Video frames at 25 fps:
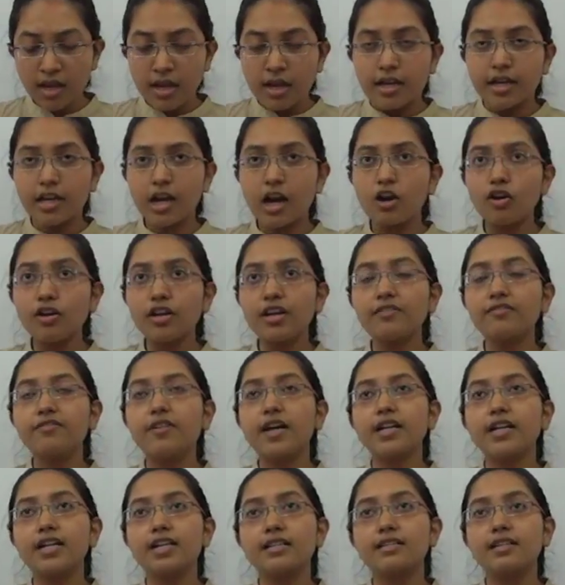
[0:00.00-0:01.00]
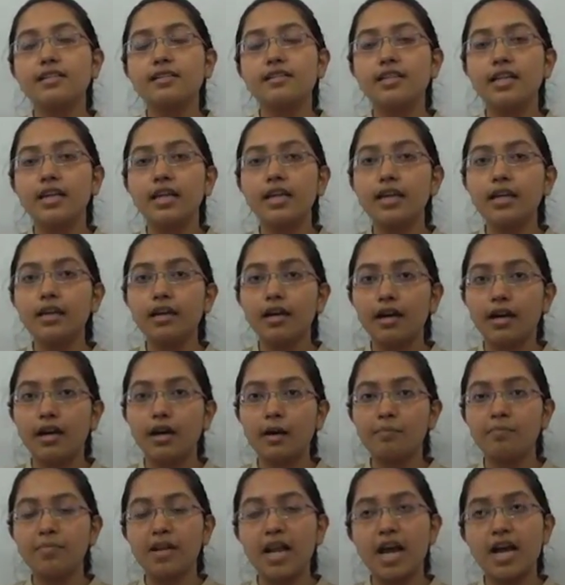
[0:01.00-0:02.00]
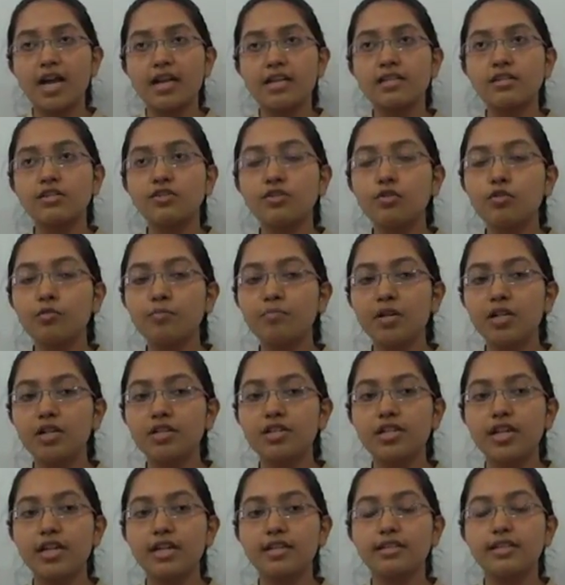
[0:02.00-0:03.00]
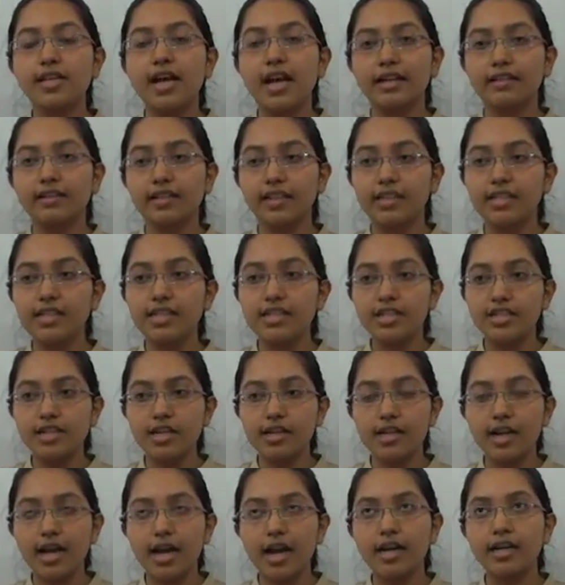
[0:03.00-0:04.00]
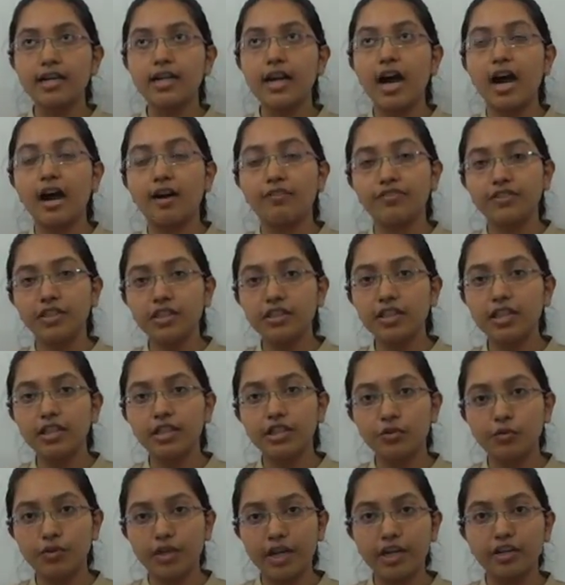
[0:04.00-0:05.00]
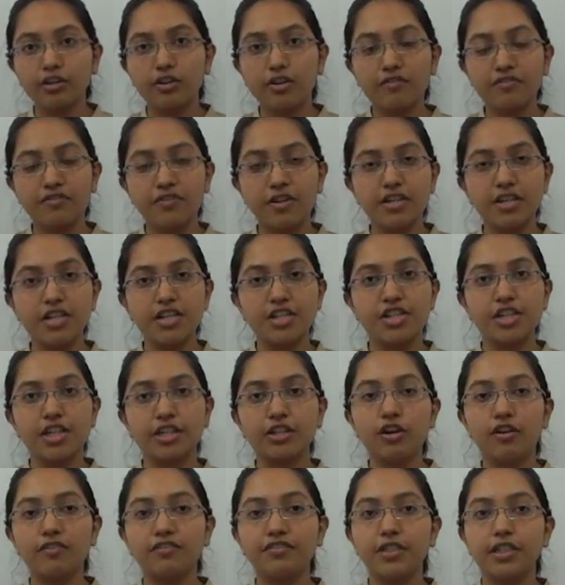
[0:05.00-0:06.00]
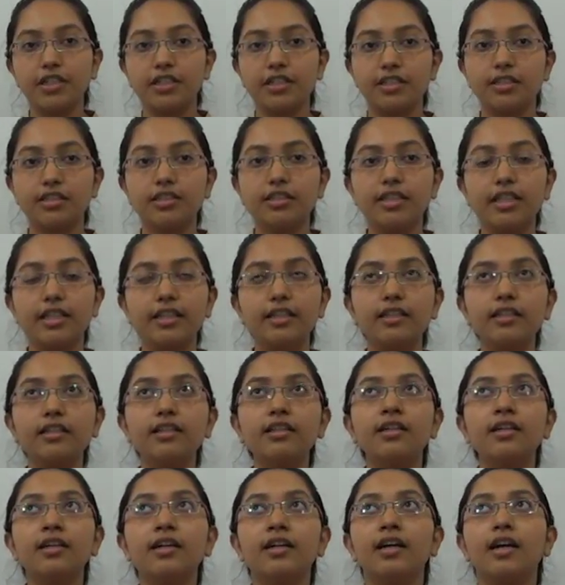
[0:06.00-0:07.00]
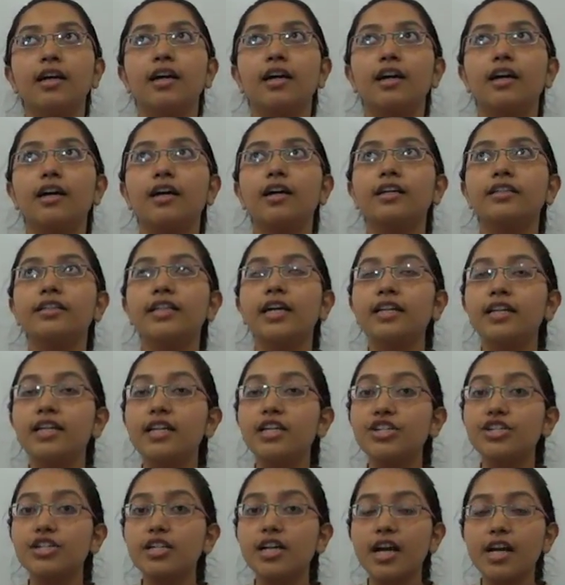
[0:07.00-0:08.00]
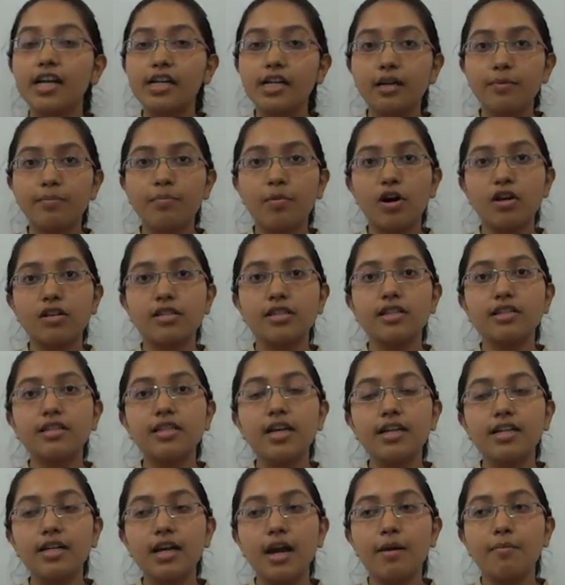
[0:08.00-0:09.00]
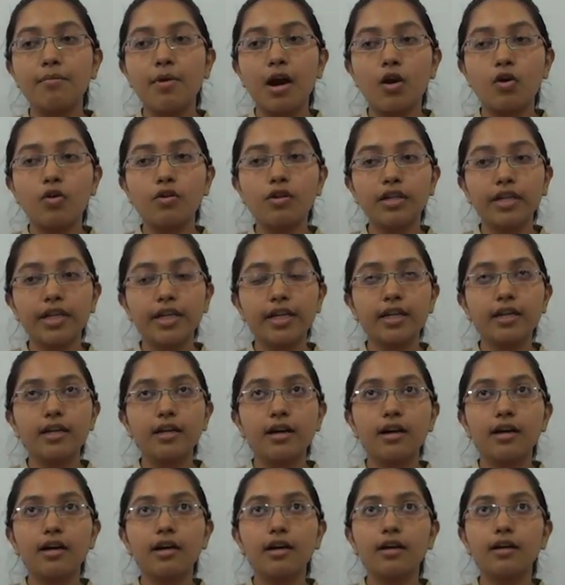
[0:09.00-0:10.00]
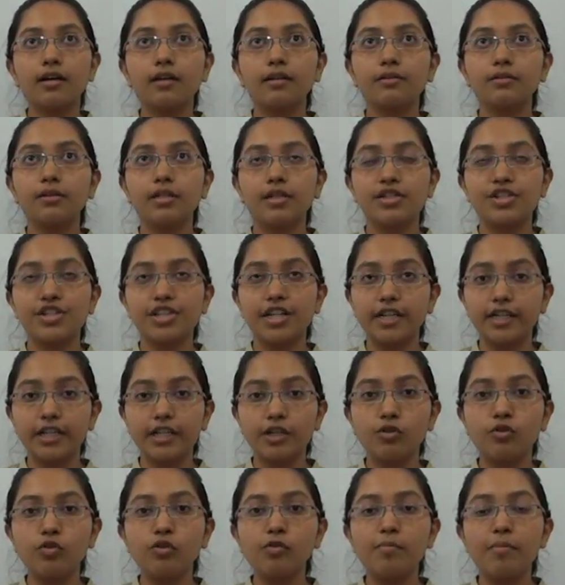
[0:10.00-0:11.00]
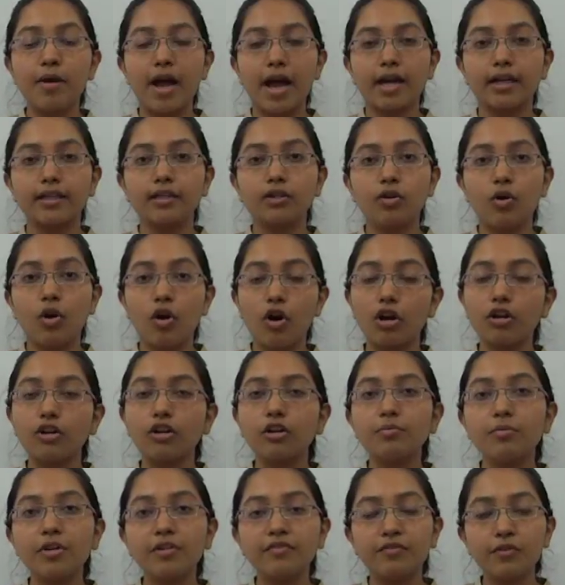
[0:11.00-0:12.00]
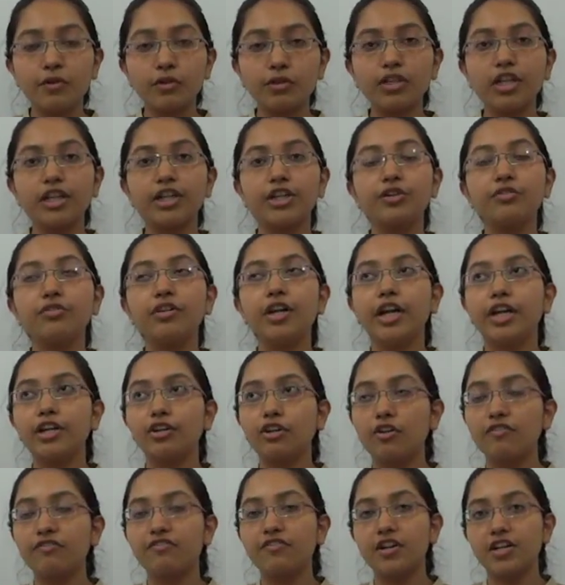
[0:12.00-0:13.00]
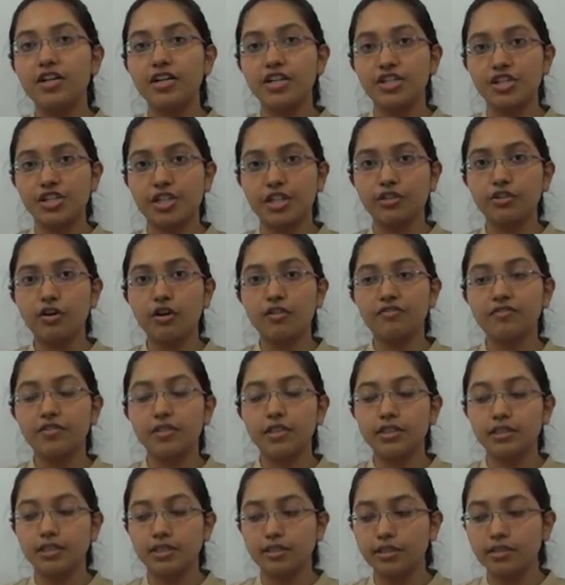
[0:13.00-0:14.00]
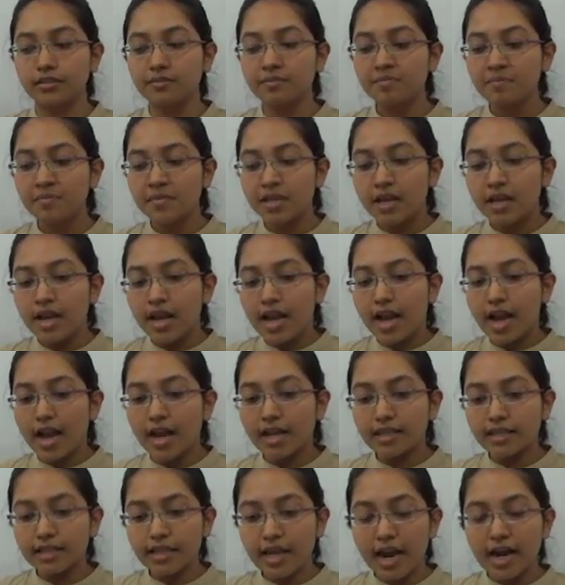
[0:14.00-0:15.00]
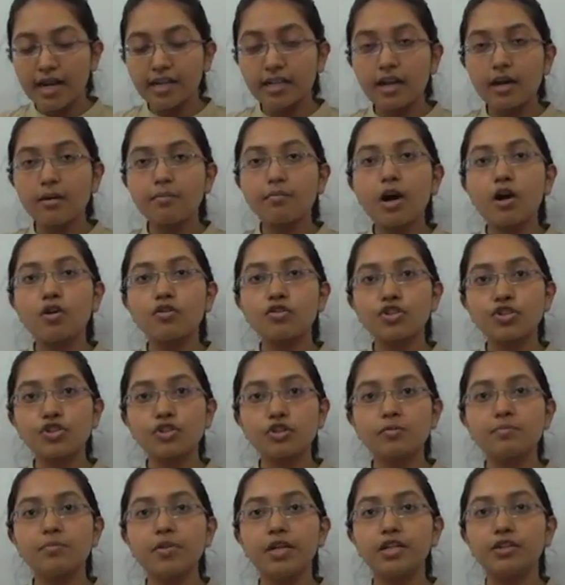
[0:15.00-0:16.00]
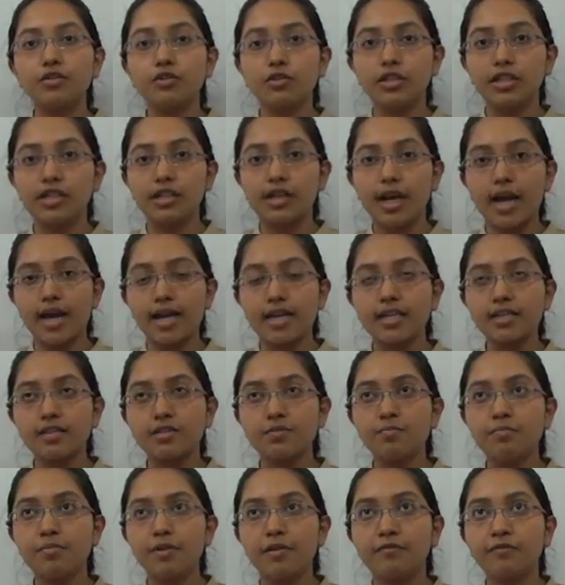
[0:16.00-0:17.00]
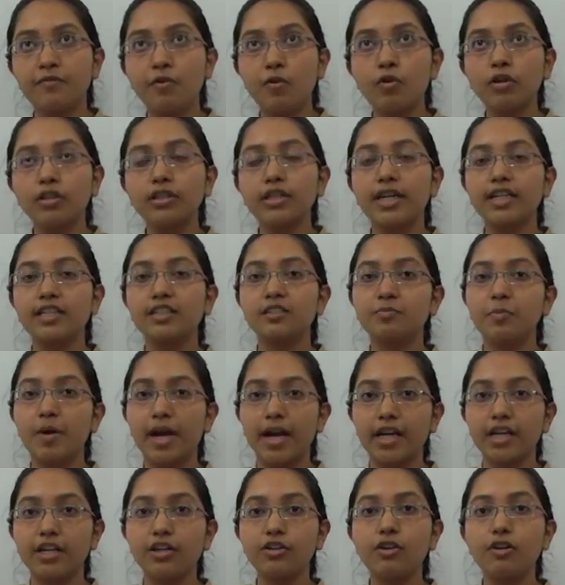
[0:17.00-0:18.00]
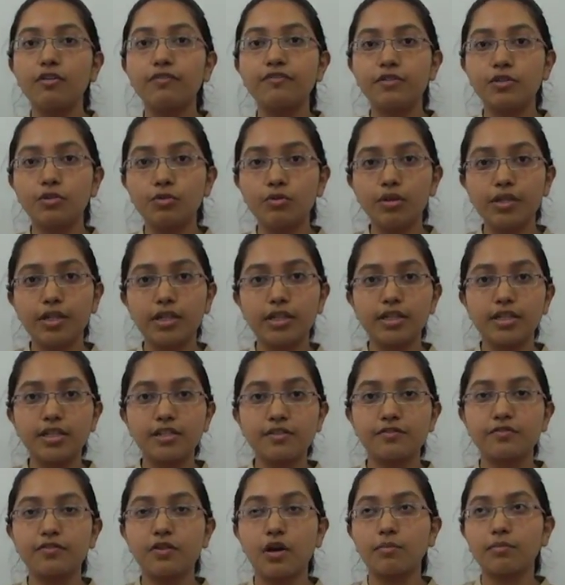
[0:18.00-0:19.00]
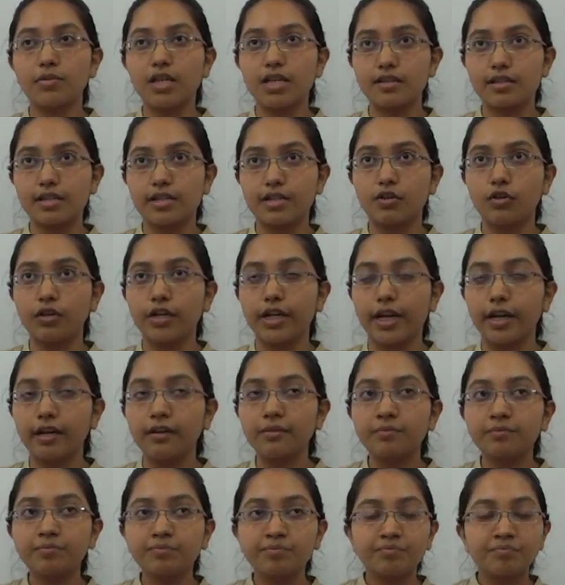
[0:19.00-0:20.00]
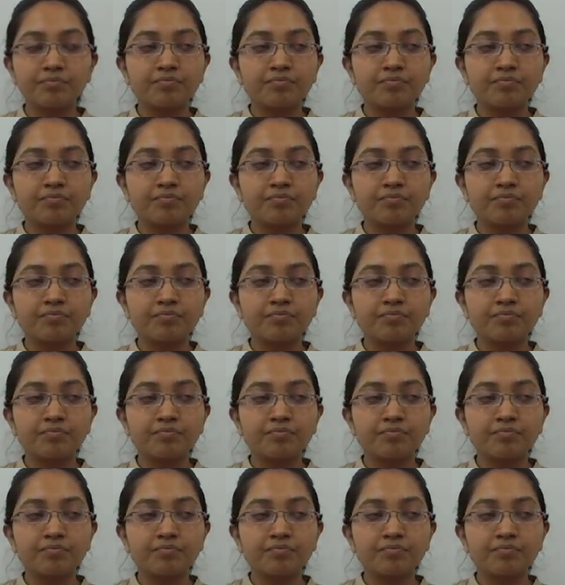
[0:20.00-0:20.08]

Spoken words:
Now, if an SSE plans to purchase the agriculture land after the due date of furnishing of return, then he shall deposit that amount in a scheduled bank on or before the due date of furnishing of return, and that amount should be utilized before the expiry of 2 years from the zero date.